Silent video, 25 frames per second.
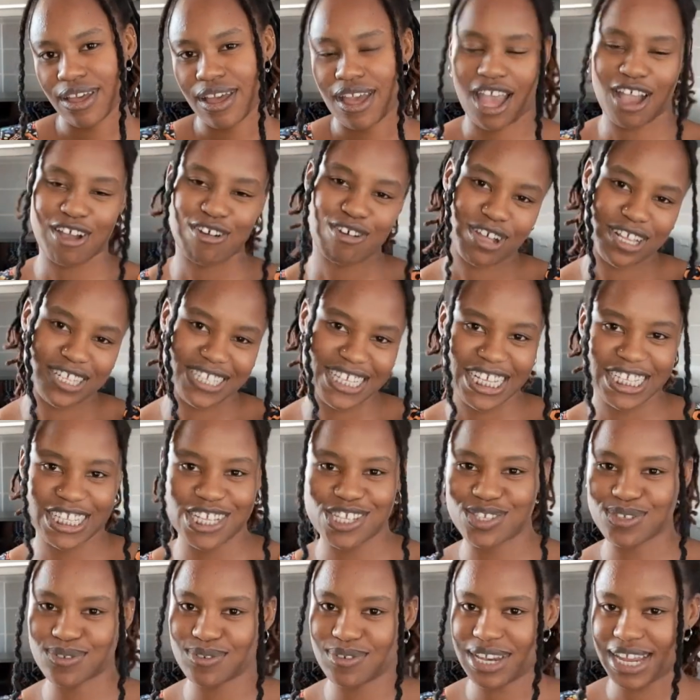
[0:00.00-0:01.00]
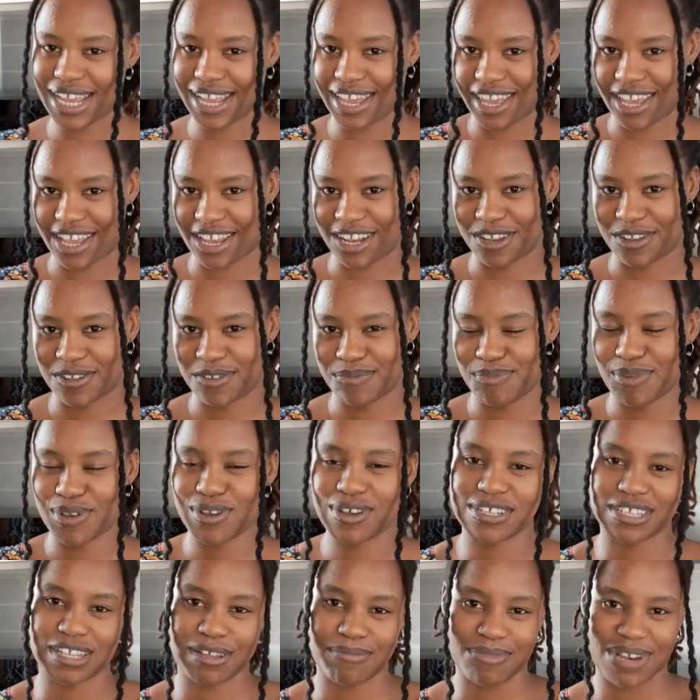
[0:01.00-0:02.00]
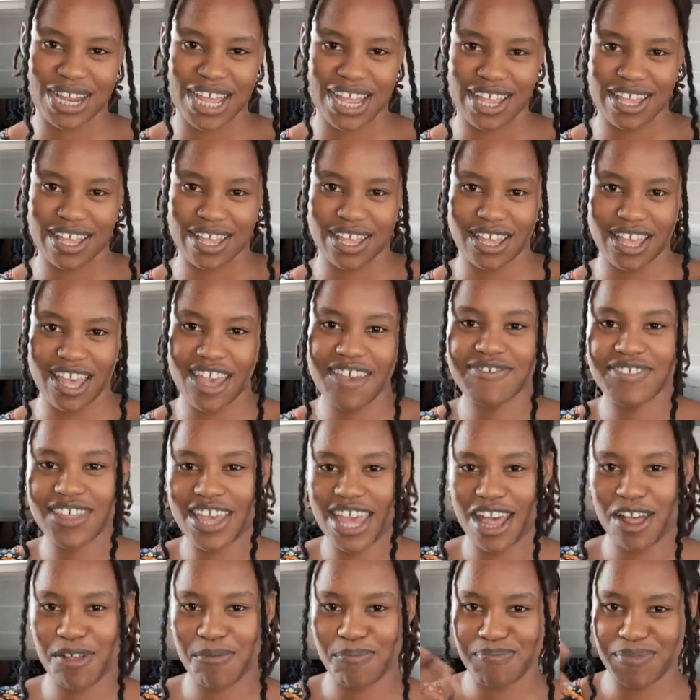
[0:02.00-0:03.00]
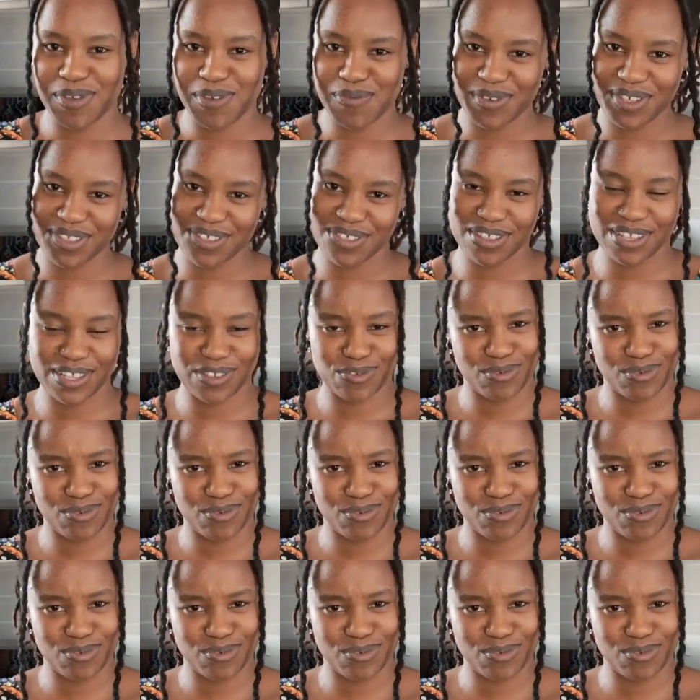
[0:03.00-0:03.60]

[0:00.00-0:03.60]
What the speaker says: I contact the school again, because I'm like, if they help me with this